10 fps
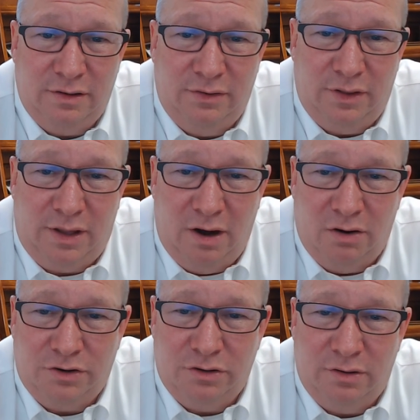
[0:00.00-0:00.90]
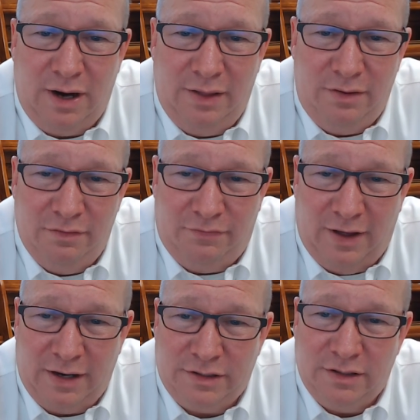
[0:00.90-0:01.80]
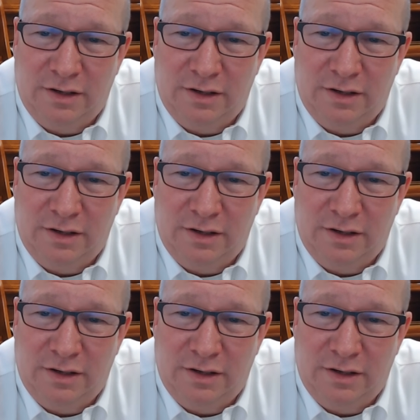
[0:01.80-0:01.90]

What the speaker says: the character, and the effect